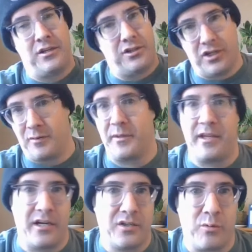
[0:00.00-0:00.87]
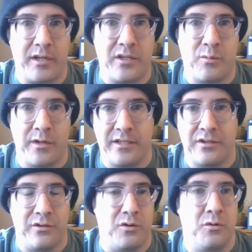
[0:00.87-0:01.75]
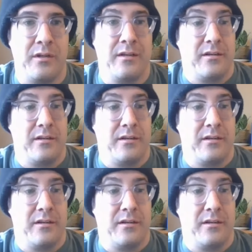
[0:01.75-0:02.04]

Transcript: should have been there in 2022.